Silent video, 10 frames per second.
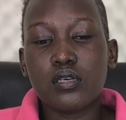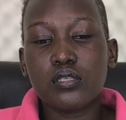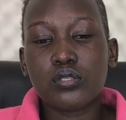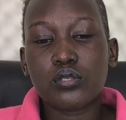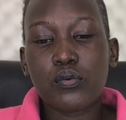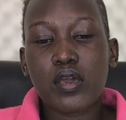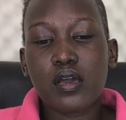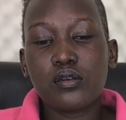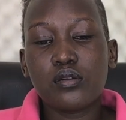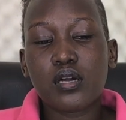So we
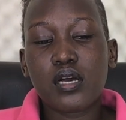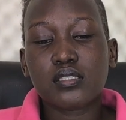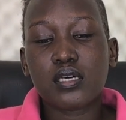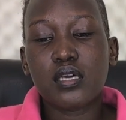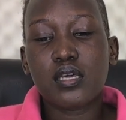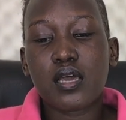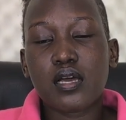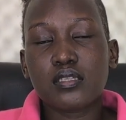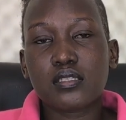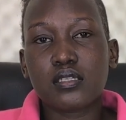look at
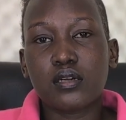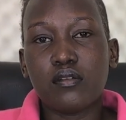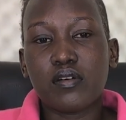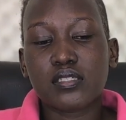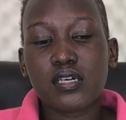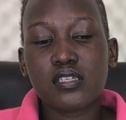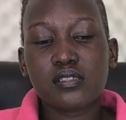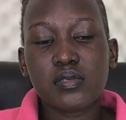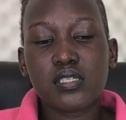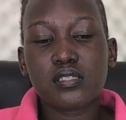enhancing of
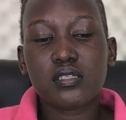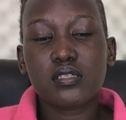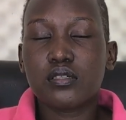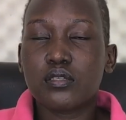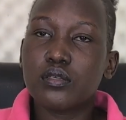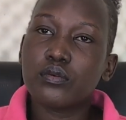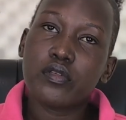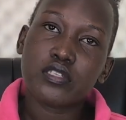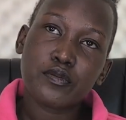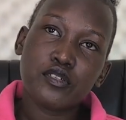attachments. They're
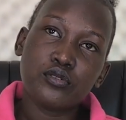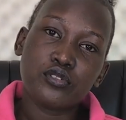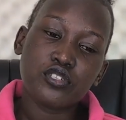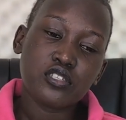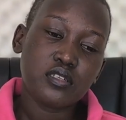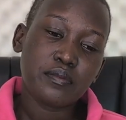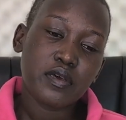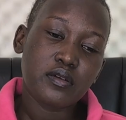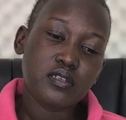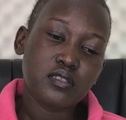supposed to teach the
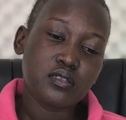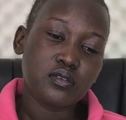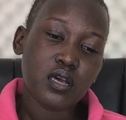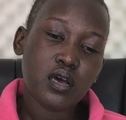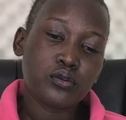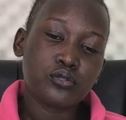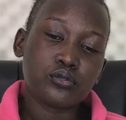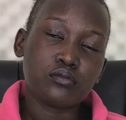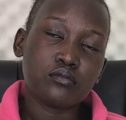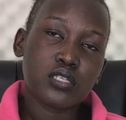parents on how to
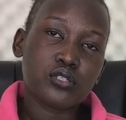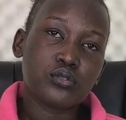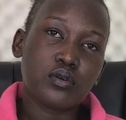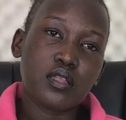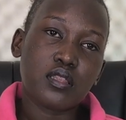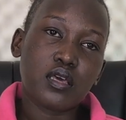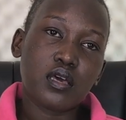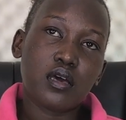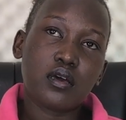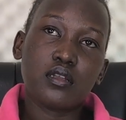make sure
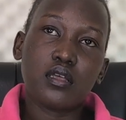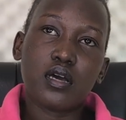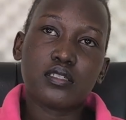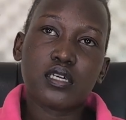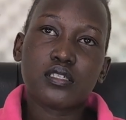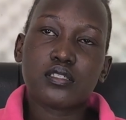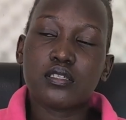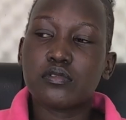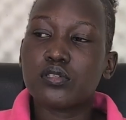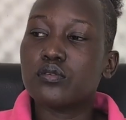they attach
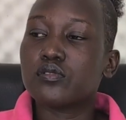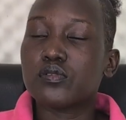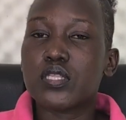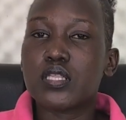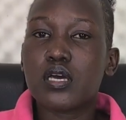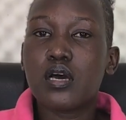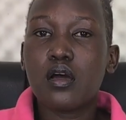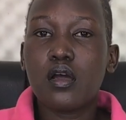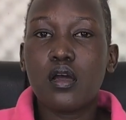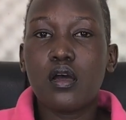themselves
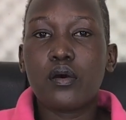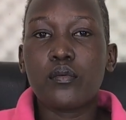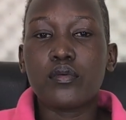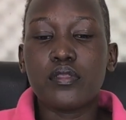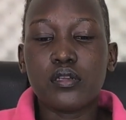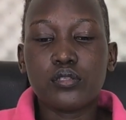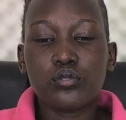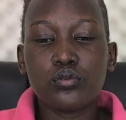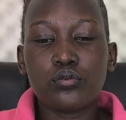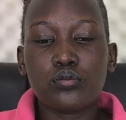with the
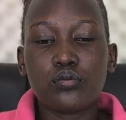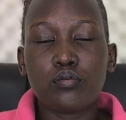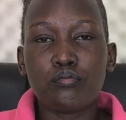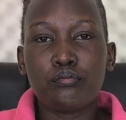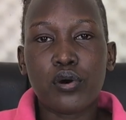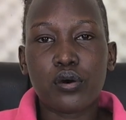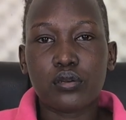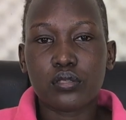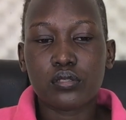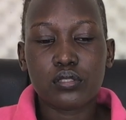newborn.